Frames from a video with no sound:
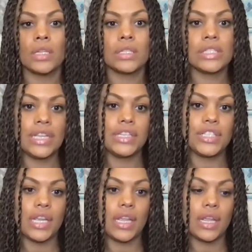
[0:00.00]

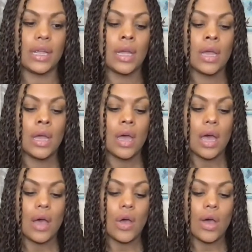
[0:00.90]
teaching,
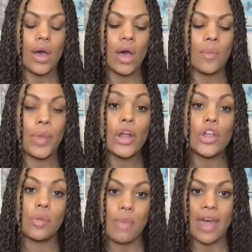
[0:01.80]

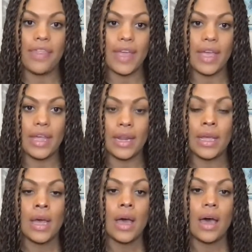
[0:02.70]
barrier method,
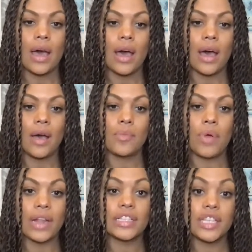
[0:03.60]

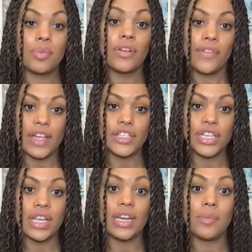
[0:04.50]
pregnancy
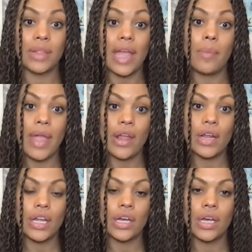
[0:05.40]
prevention and Planned
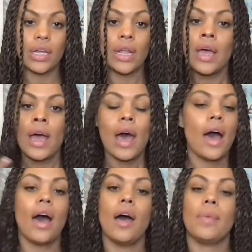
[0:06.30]
Parenthood
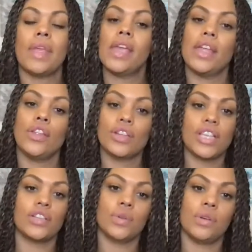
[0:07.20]
in your
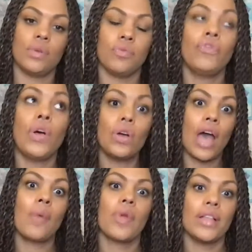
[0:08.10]
full
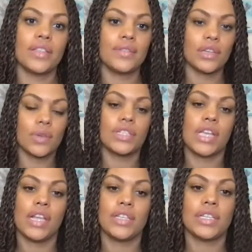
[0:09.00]
comprehensive sexual
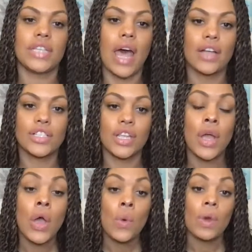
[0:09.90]
education is actually
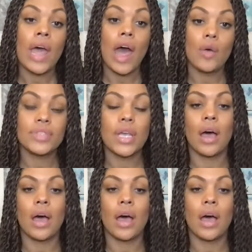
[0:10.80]
what helps